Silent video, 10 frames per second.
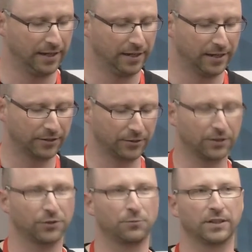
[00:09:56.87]
So this
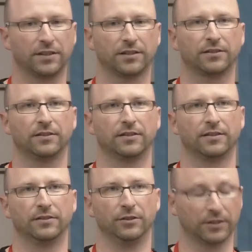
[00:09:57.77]
is what this
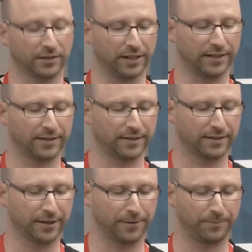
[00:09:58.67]
looks like.
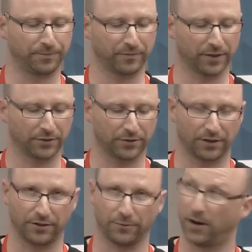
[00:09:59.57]
Um, this is
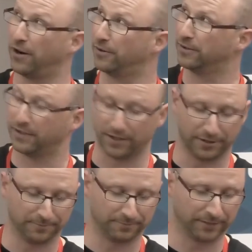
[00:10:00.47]
a route,
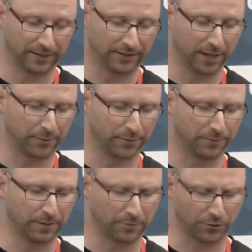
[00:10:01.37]
um, an example.
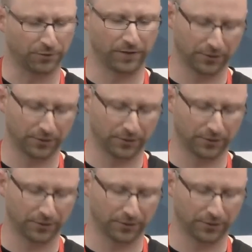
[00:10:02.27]
I'm not sure if this